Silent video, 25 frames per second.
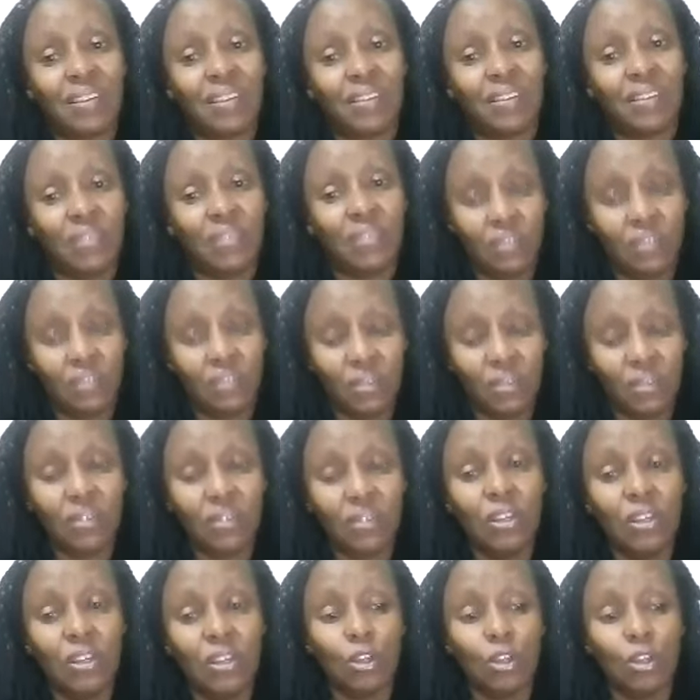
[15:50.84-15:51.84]
you know?
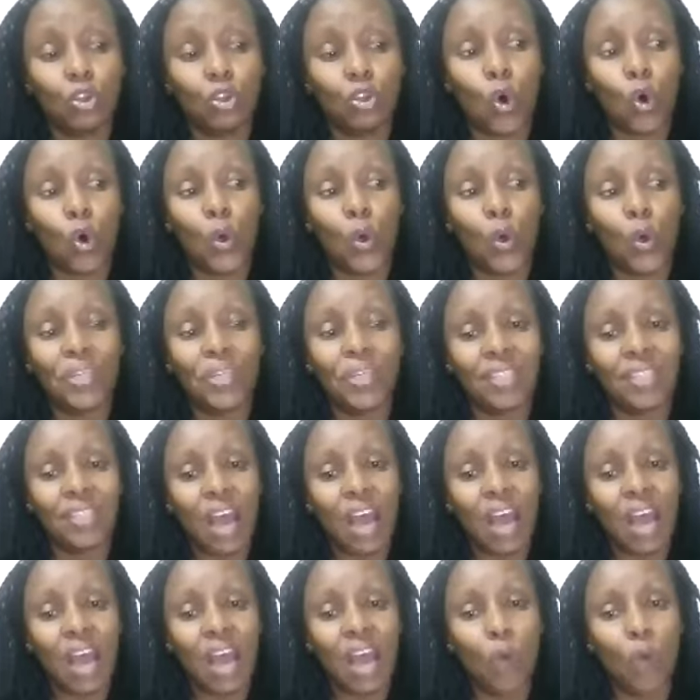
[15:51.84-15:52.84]
So it is
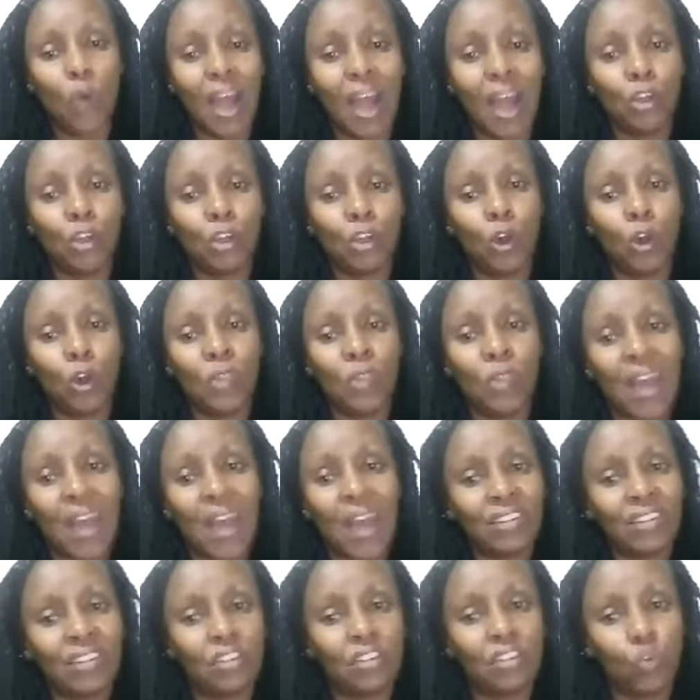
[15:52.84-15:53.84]
how you handle
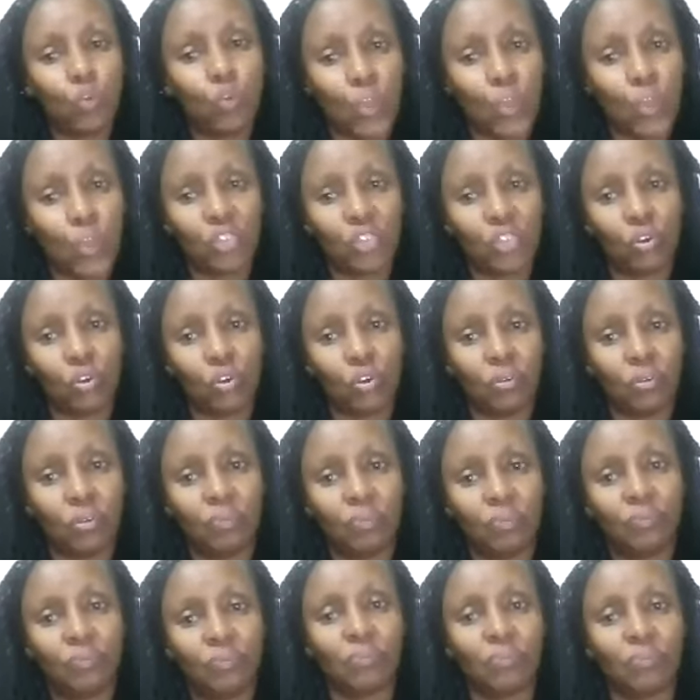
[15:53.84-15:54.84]
that situation,
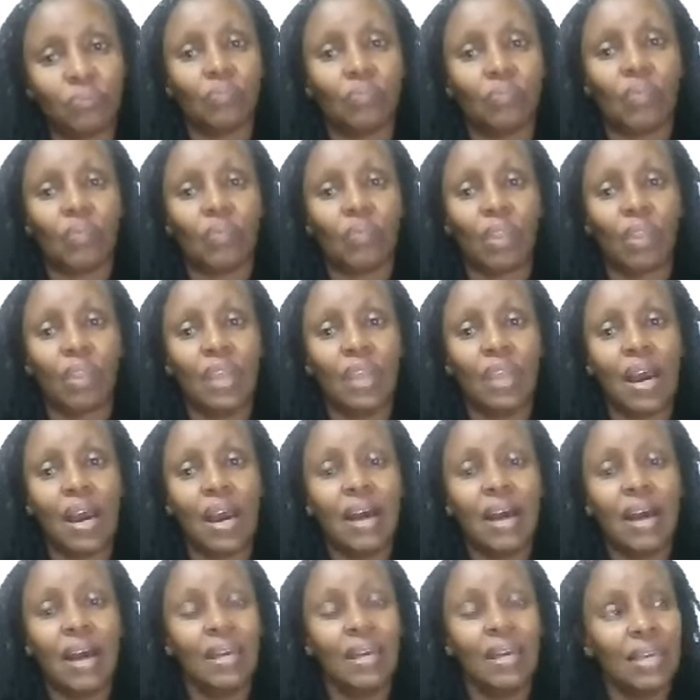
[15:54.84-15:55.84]

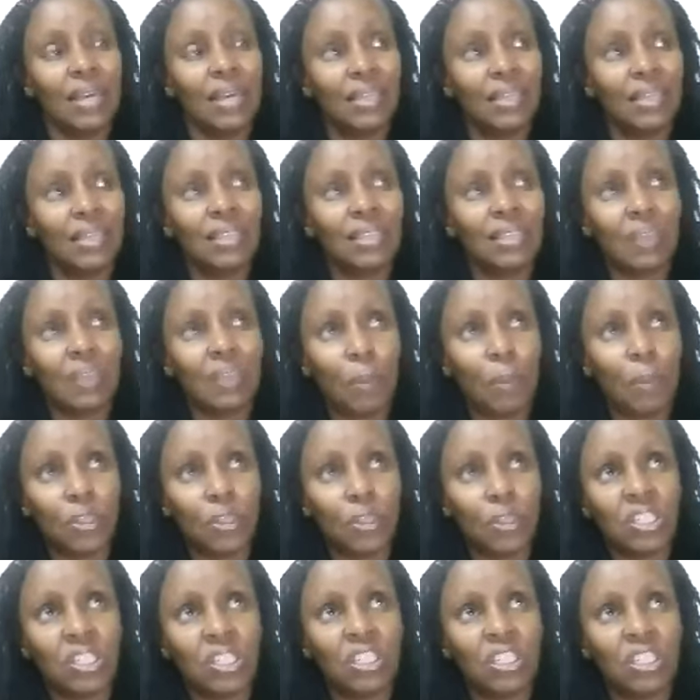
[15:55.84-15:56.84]
yeah? It is a
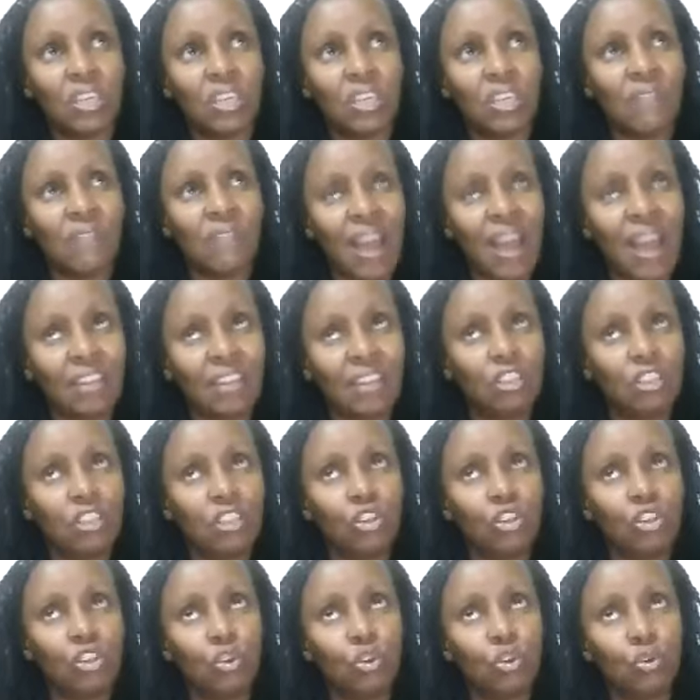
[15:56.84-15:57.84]
positive
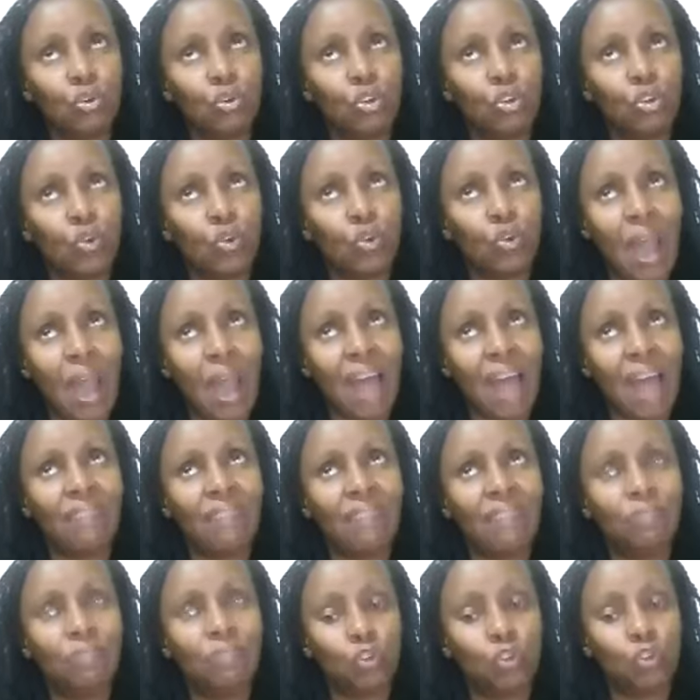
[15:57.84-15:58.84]
attitude you
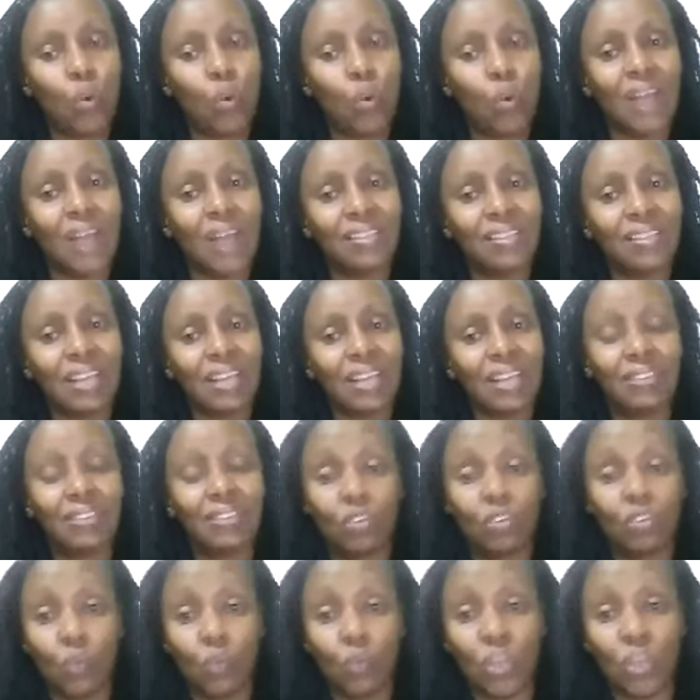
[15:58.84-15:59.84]
have towards that
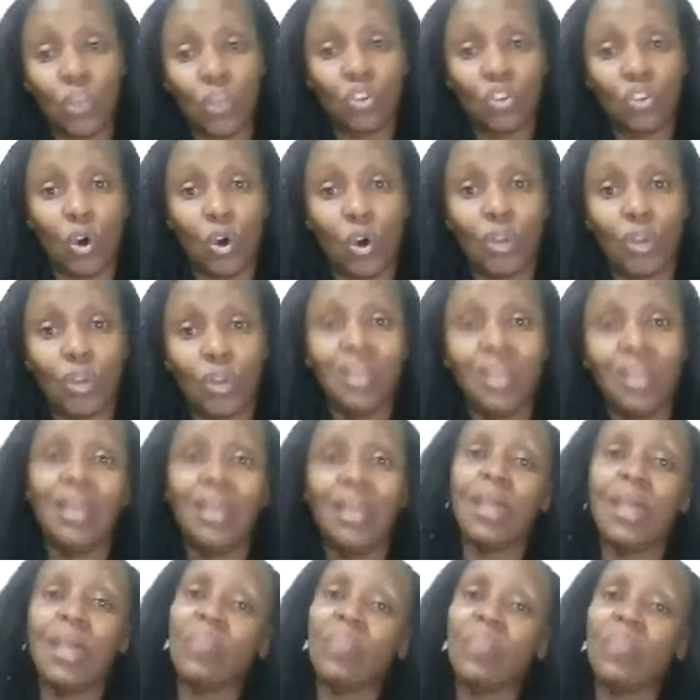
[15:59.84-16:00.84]
situation
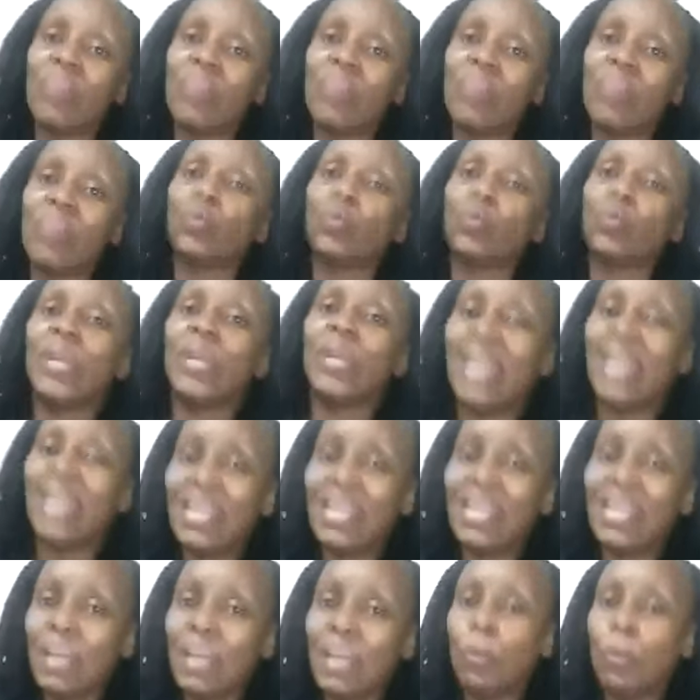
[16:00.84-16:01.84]
that will
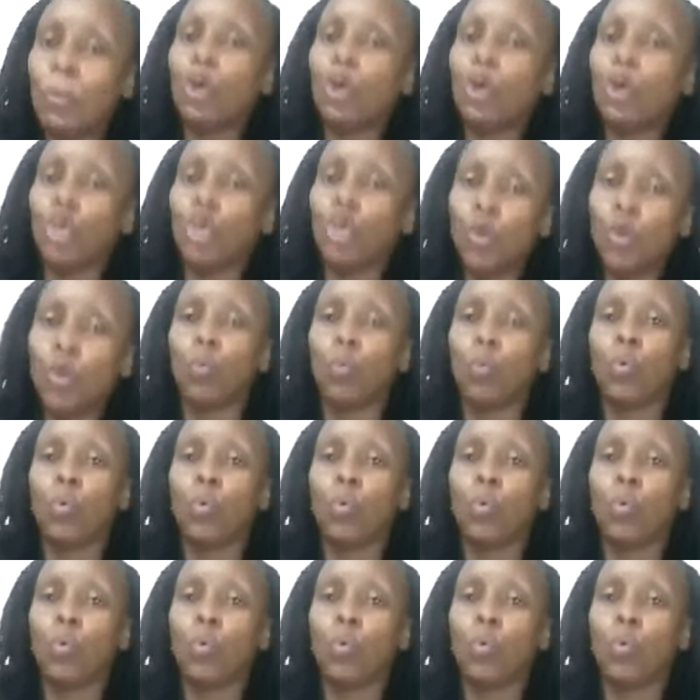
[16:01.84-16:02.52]
enable you